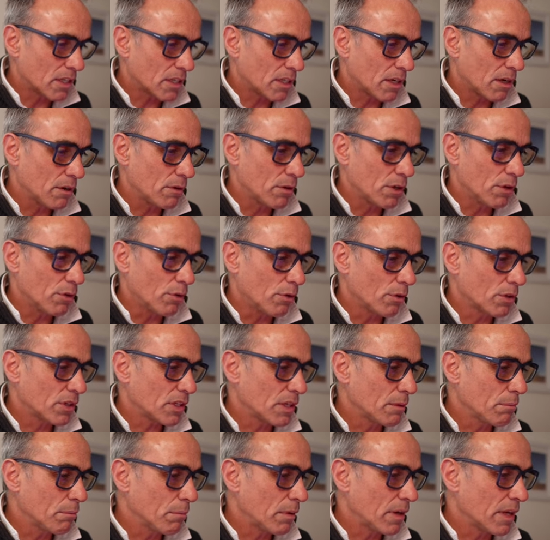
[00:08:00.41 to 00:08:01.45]
So you're
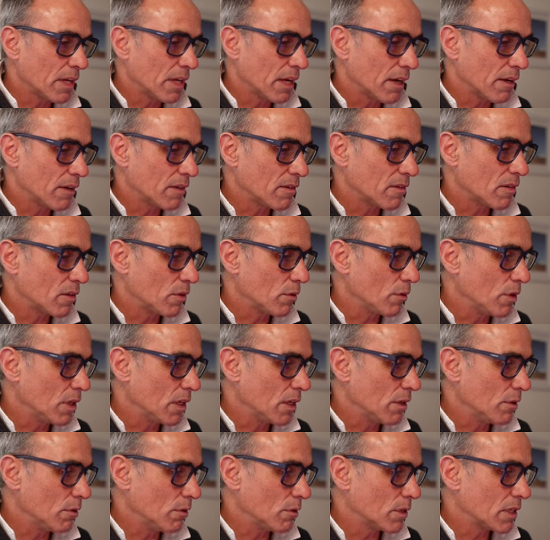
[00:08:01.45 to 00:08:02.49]
simply going to
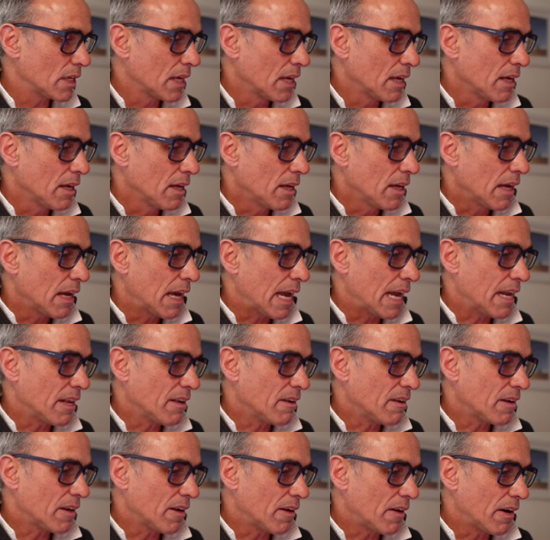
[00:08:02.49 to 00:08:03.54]
use
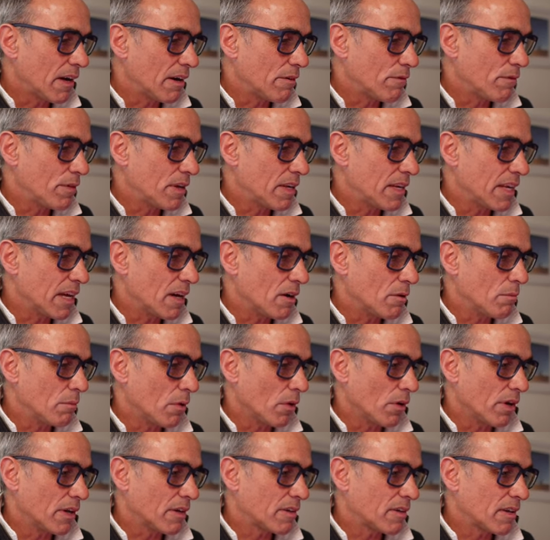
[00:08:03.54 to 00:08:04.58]
NDI Video
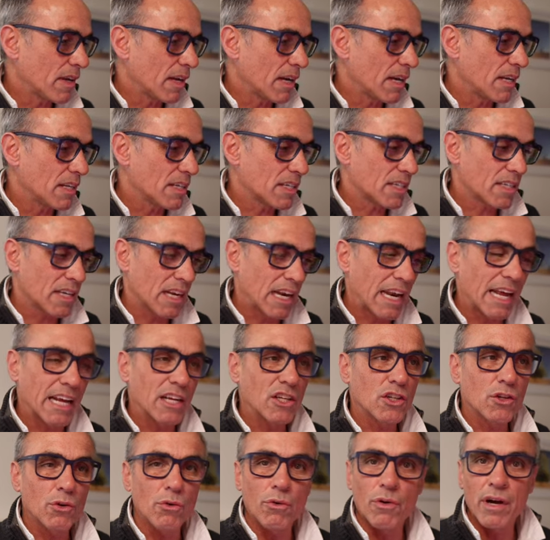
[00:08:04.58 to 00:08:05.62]
Monitor,
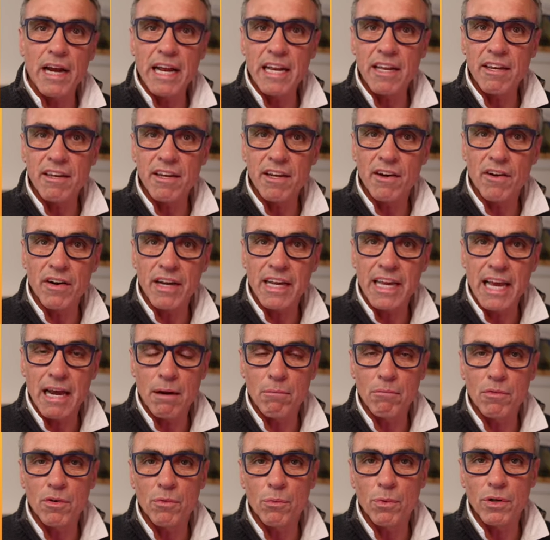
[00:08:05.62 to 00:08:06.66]
select your NDI
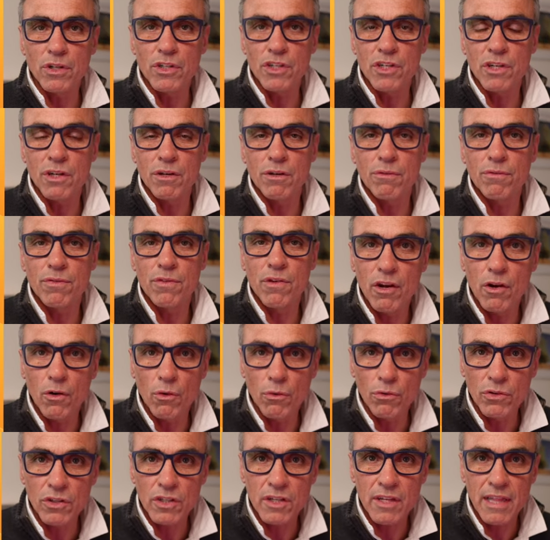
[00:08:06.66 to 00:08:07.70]
camera once you've
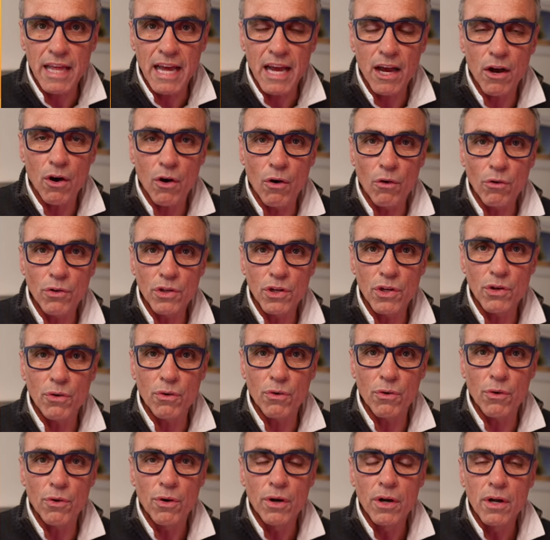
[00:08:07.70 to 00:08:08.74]
launched that on
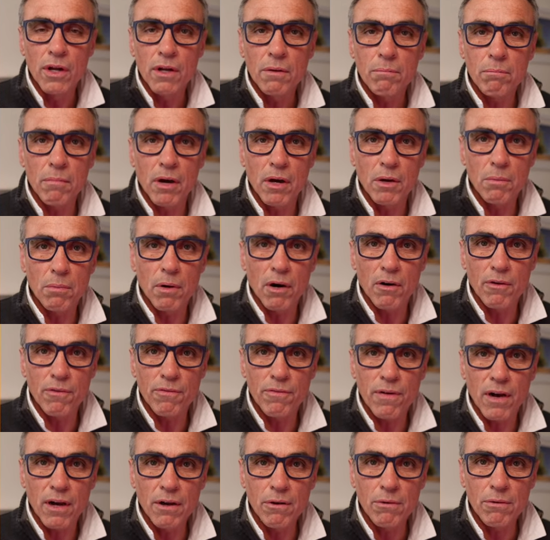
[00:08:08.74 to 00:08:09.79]
your mobile
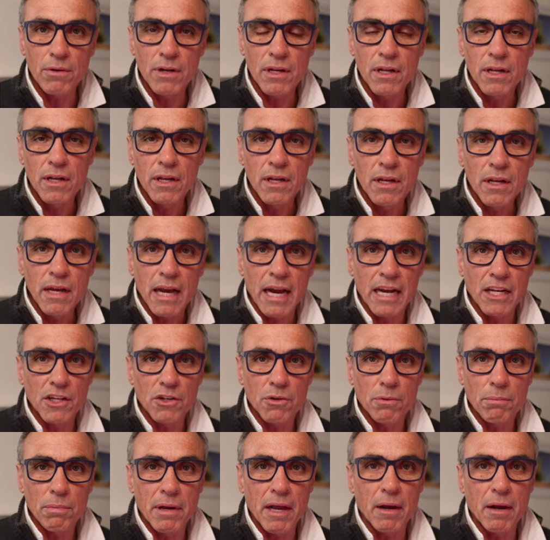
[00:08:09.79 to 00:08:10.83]
phone, and
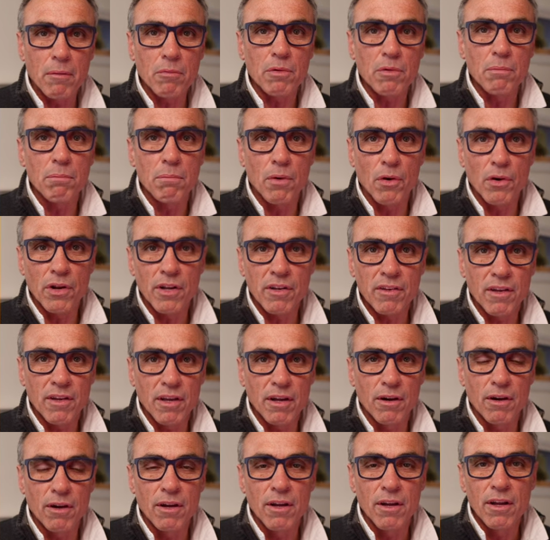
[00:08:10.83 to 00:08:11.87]
you'll be able to
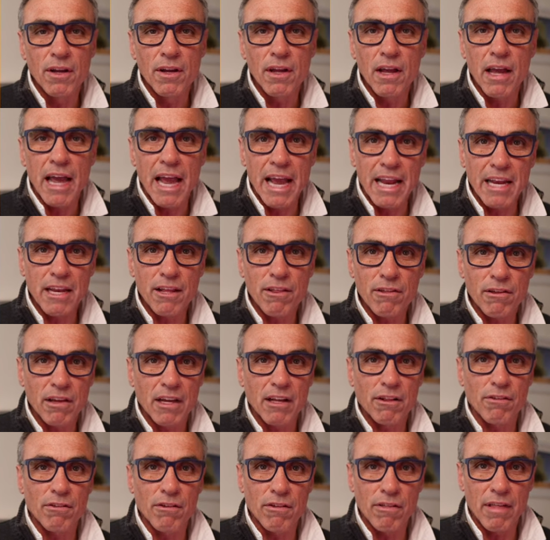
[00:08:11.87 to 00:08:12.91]
monitor
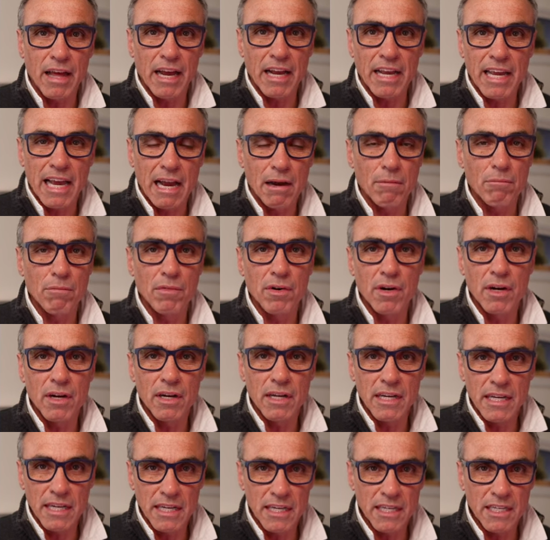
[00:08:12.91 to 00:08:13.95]
anything that that camera
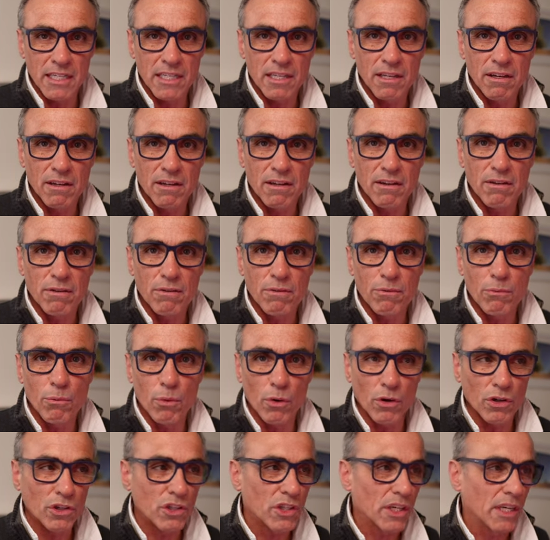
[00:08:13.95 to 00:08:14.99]
is
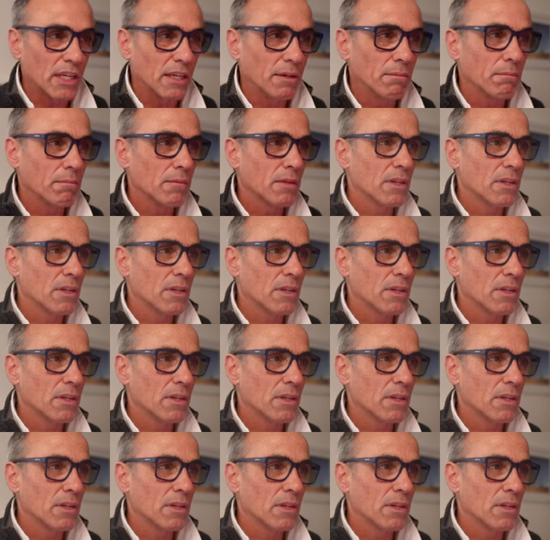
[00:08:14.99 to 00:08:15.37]
watching.